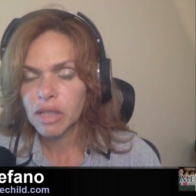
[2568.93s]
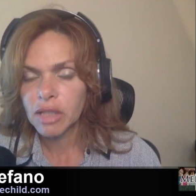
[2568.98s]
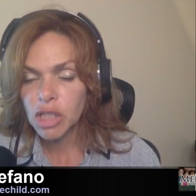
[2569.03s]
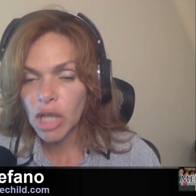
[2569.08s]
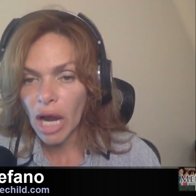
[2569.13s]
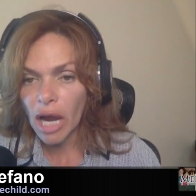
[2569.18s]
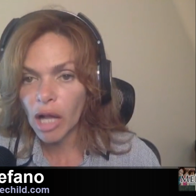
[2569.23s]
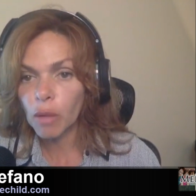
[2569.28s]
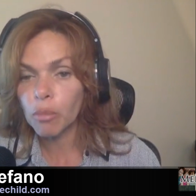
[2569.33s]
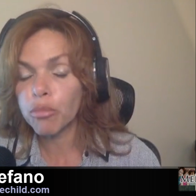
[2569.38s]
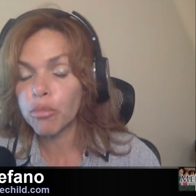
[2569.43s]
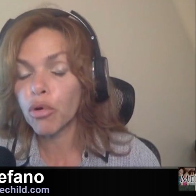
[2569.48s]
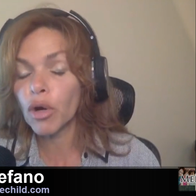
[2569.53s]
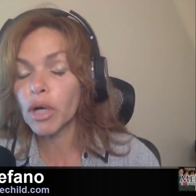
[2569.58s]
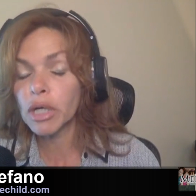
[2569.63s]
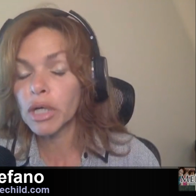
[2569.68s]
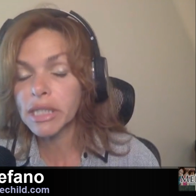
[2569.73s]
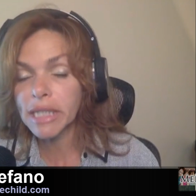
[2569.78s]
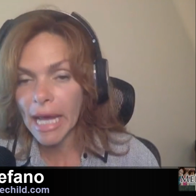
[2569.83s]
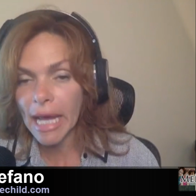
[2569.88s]
Child
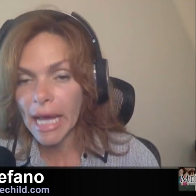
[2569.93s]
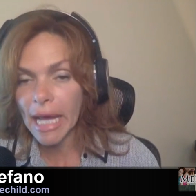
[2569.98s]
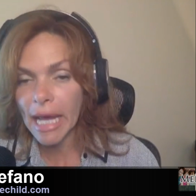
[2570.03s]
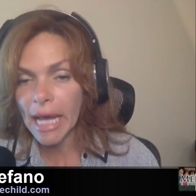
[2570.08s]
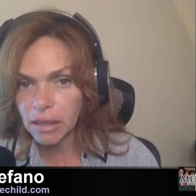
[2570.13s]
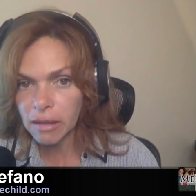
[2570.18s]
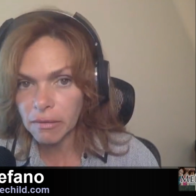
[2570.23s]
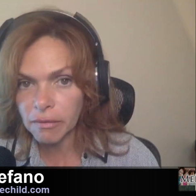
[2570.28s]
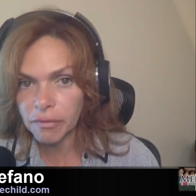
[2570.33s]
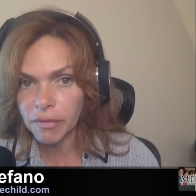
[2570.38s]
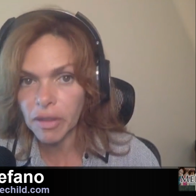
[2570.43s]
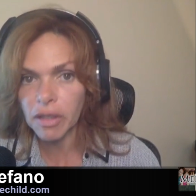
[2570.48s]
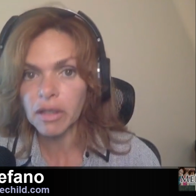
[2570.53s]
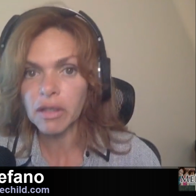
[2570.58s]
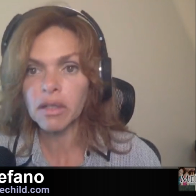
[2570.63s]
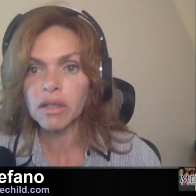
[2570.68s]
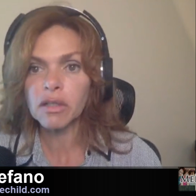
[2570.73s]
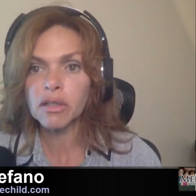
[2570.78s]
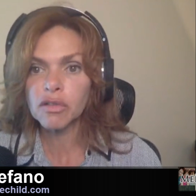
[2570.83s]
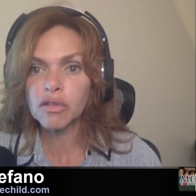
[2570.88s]
Protective
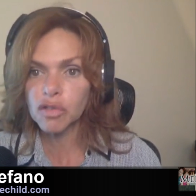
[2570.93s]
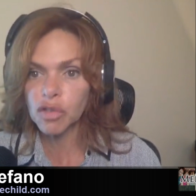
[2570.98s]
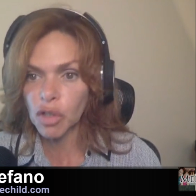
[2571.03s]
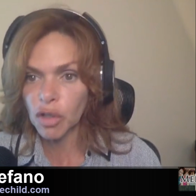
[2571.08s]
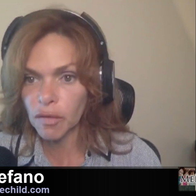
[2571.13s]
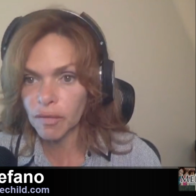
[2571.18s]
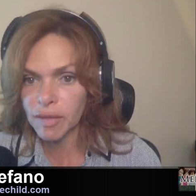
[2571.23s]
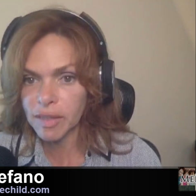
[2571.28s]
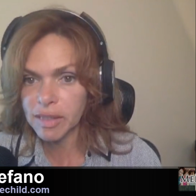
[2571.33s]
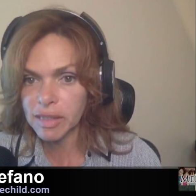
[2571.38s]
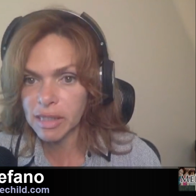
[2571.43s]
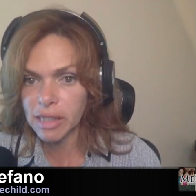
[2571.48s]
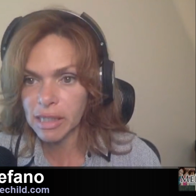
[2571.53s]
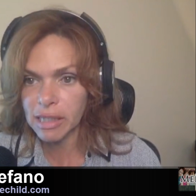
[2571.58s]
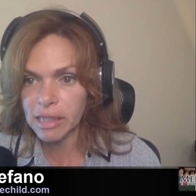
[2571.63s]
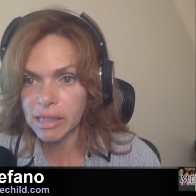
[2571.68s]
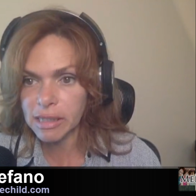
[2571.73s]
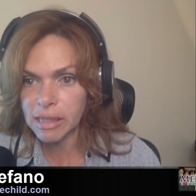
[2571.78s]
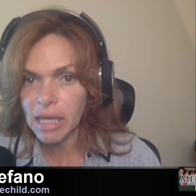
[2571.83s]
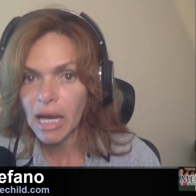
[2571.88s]

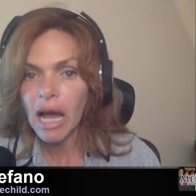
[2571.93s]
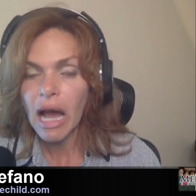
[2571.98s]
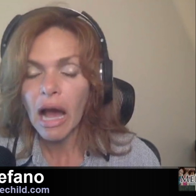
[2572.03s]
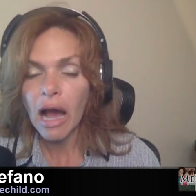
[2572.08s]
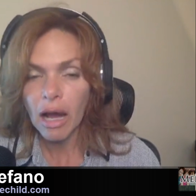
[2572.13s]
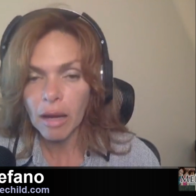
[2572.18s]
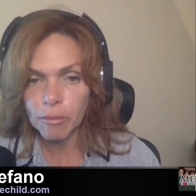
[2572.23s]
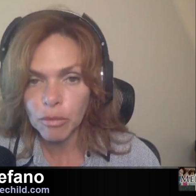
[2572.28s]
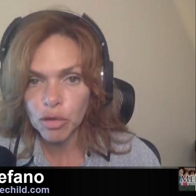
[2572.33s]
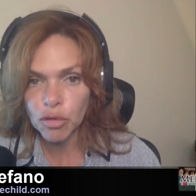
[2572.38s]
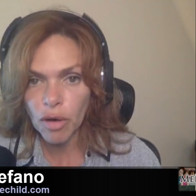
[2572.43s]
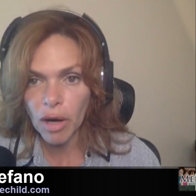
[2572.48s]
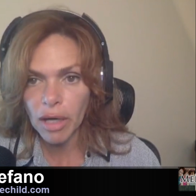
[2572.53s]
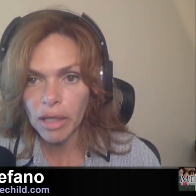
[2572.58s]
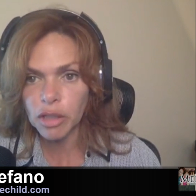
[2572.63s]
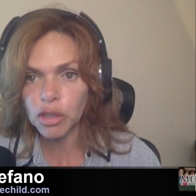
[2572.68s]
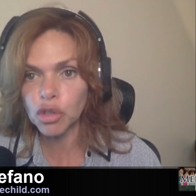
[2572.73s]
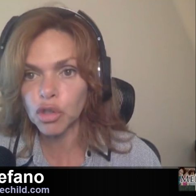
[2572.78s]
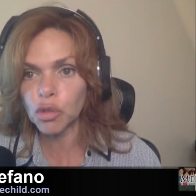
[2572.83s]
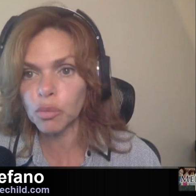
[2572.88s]
Services, I'm
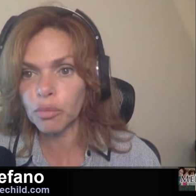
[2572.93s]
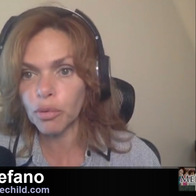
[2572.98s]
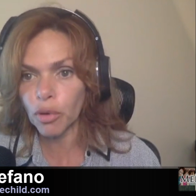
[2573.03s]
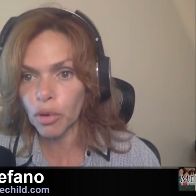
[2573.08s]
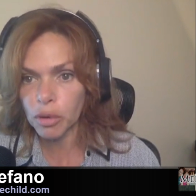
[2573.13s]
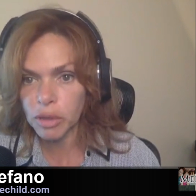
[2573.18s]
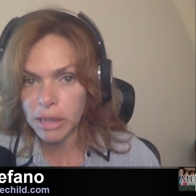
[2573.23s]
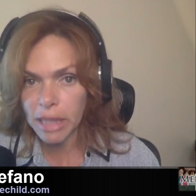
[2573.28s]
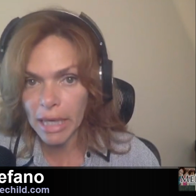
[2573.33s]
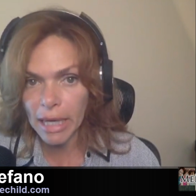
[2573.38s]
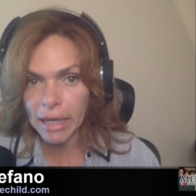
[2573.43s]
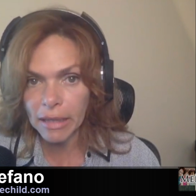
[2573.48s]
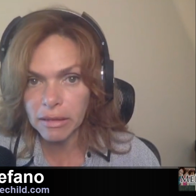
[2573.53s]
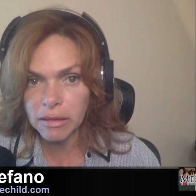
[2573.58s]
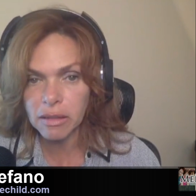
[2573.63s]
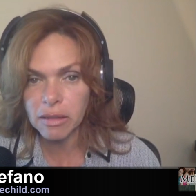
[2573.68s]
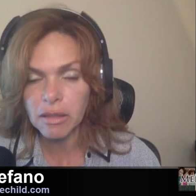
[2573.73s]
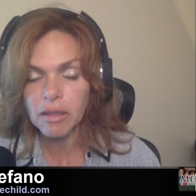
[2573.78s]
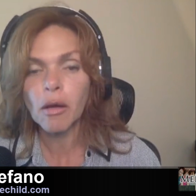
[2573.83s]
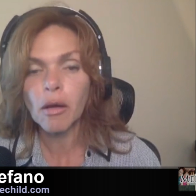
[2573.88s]
trying to
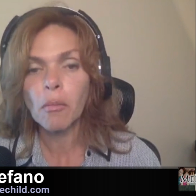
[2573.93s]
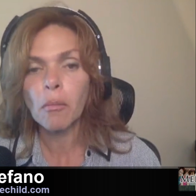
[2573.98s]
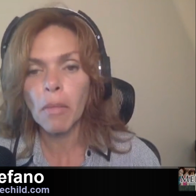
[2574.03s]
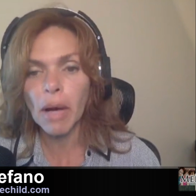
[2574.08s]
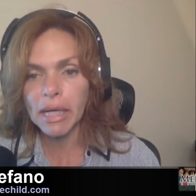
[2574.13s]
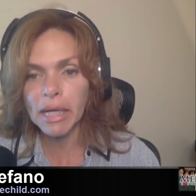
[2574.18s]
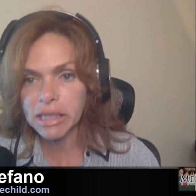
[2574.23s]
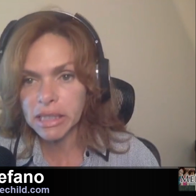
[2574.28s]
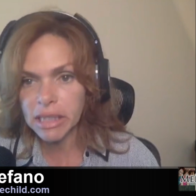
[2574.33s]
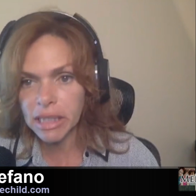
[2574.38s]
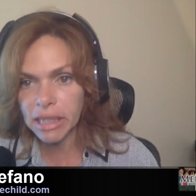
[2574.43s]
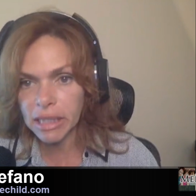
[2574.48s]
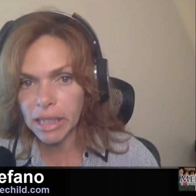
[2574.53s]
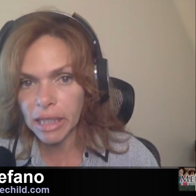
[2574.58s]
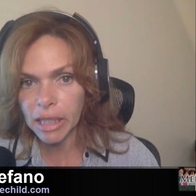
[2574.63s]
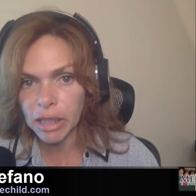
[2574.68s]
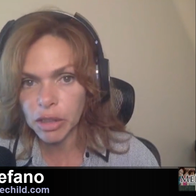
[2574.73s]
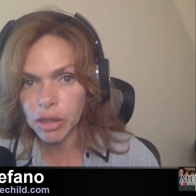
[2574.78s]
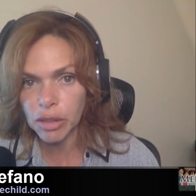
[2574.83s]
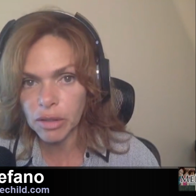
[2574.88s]
protect my
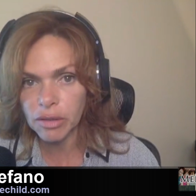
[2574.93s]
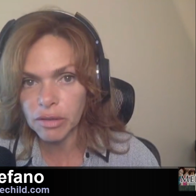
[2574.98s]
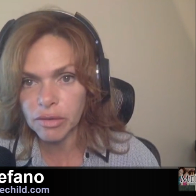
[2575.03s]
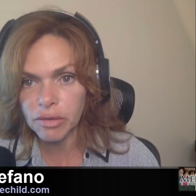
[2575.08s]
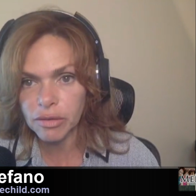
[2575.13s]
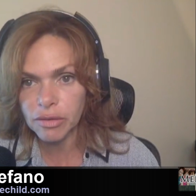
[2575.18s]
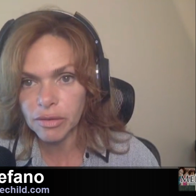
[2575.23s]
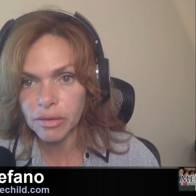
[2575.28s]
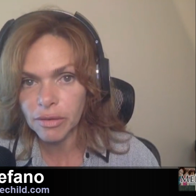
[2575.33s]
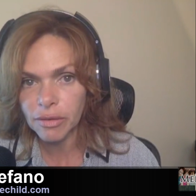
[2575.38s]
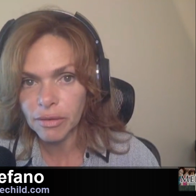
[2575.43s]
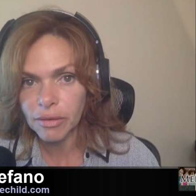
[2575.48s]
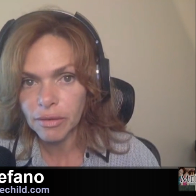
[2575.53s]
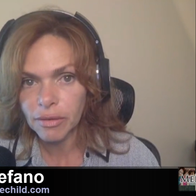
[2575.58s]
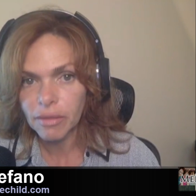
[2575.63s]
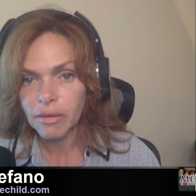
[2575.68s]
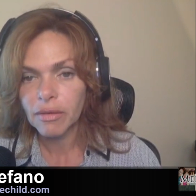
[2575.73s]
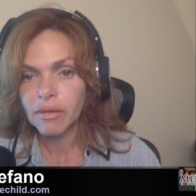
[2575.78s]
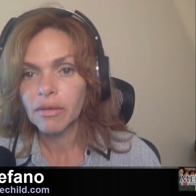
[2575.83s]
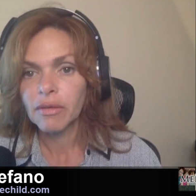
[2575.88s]
teenagers.
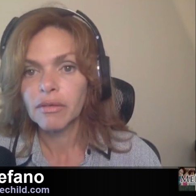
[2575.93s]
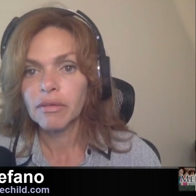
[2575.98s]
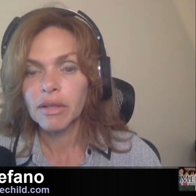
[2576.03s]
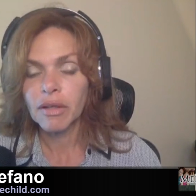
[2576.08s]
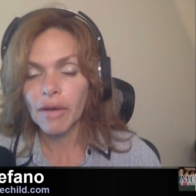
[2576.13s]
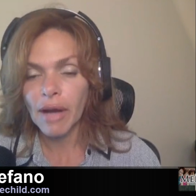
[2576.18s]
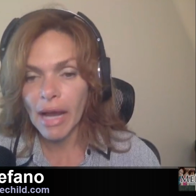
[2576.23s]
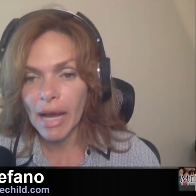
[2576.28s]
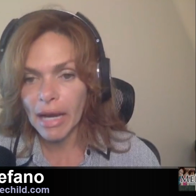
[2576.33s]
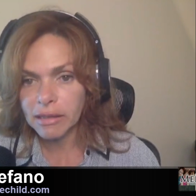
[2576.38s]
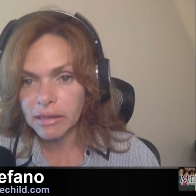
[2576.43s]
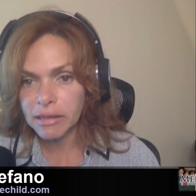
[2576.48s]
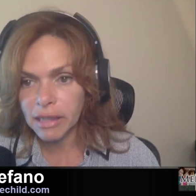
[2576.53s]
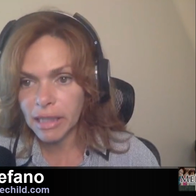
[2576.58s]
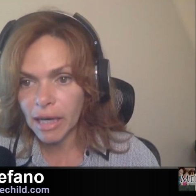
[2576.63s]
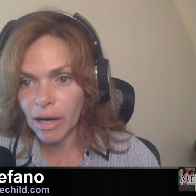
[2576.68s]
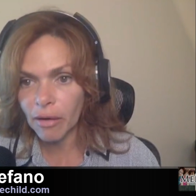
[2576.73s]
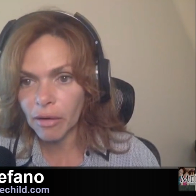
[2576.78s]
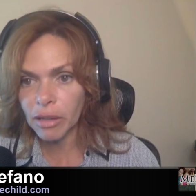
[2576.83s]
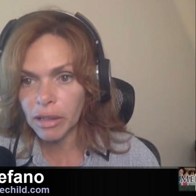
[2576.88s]
They're
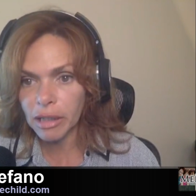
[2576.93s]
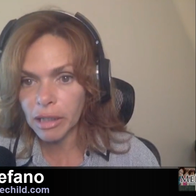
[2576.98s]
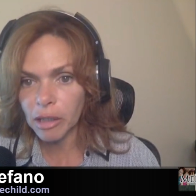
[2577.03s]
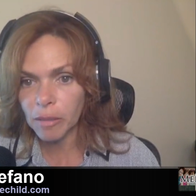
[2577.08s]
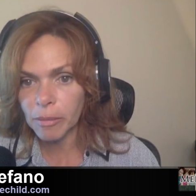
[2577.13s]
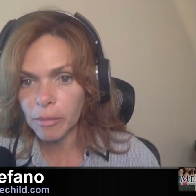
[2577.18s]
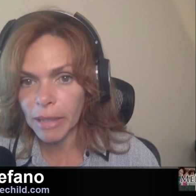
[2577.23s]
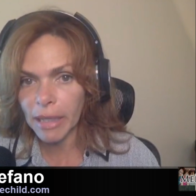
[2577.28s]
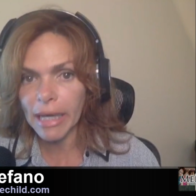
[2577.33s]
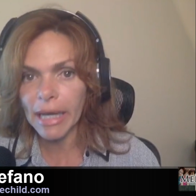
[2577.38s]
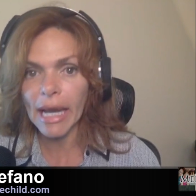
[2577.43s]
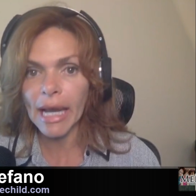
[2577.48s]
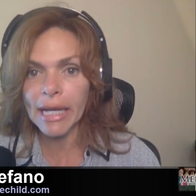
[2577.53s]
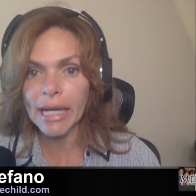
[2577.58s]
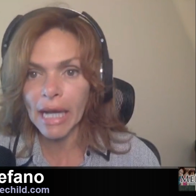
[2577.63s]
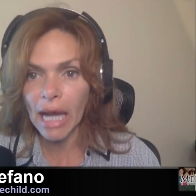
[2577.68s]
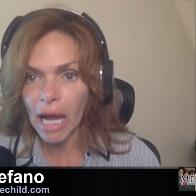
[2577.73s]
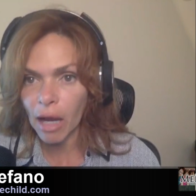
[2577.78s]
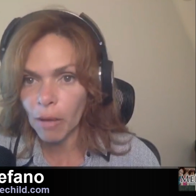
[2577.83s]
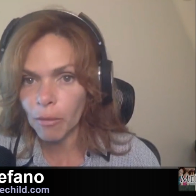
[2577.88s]
acting out a little bit,
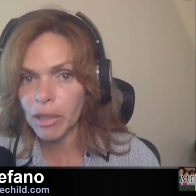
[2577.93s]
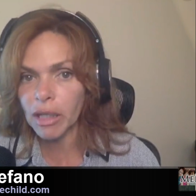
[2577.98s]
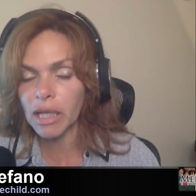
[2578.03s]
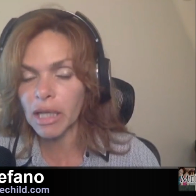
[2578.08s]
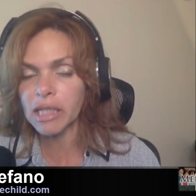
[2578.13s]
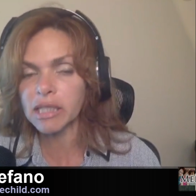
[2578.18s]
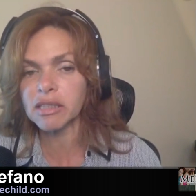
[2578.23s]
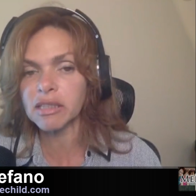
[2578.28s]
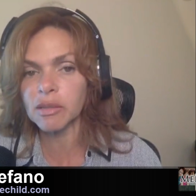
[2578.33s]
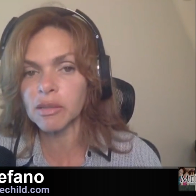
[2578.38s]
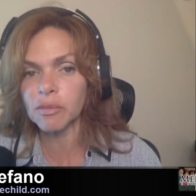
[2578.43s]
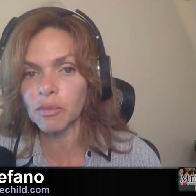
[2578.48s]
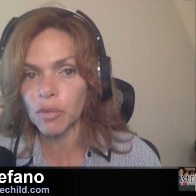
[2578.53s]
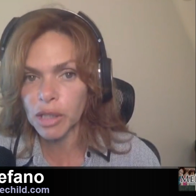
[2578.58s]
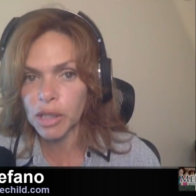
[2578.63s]
and I would like some